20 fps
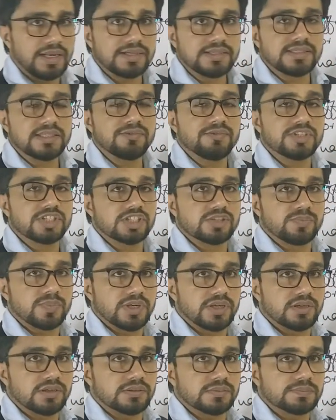Let's see which
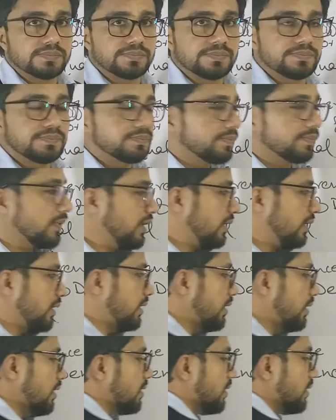is bigger.
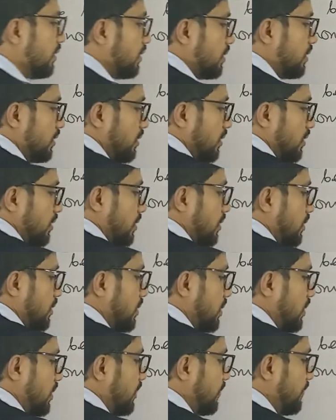Here
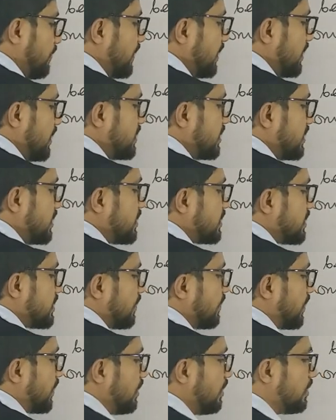the difference is
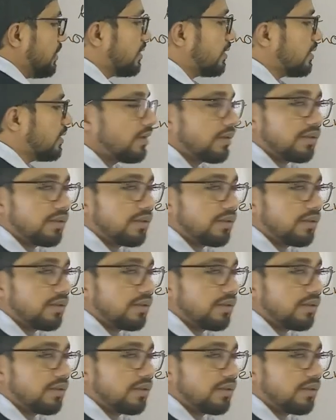7